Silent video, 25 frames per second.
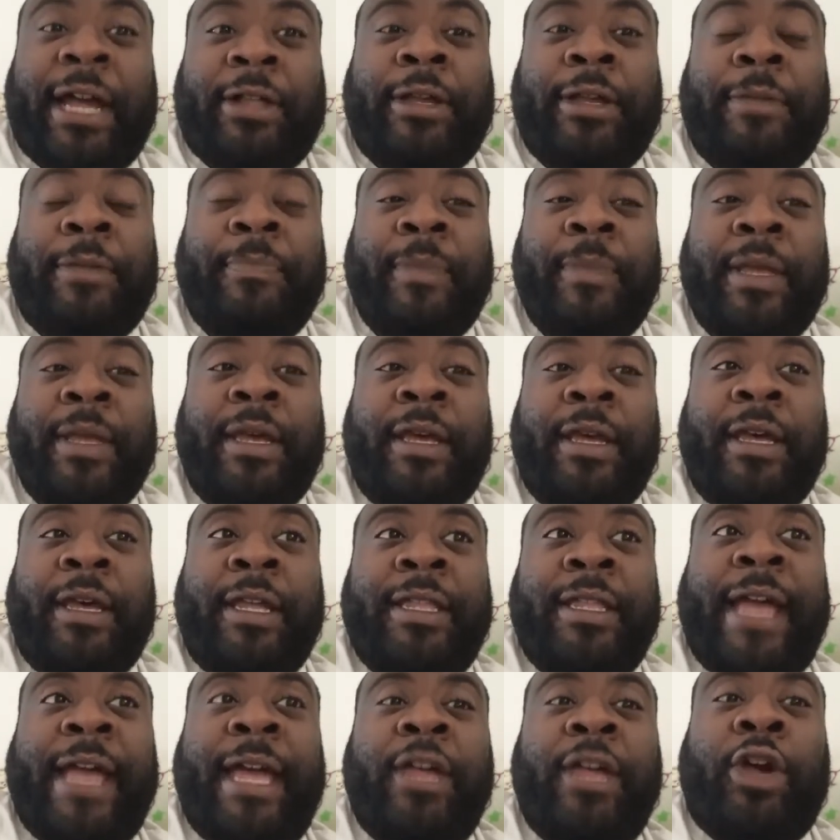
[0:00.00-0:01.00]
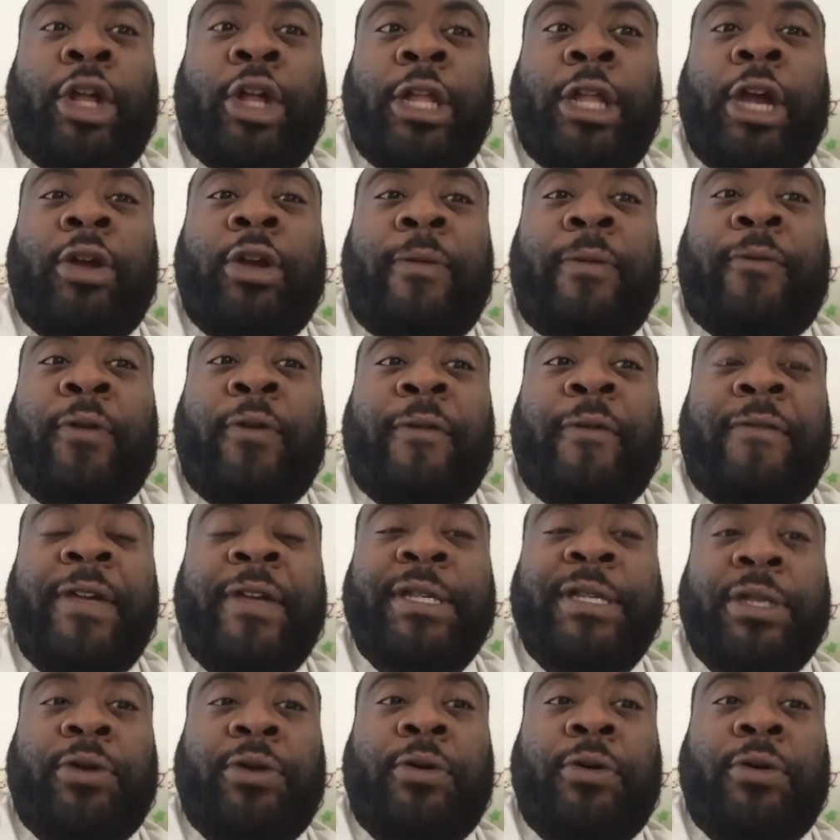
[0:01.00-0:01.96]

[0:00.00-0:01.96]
Right. Yeah. That you cleared him for a physical.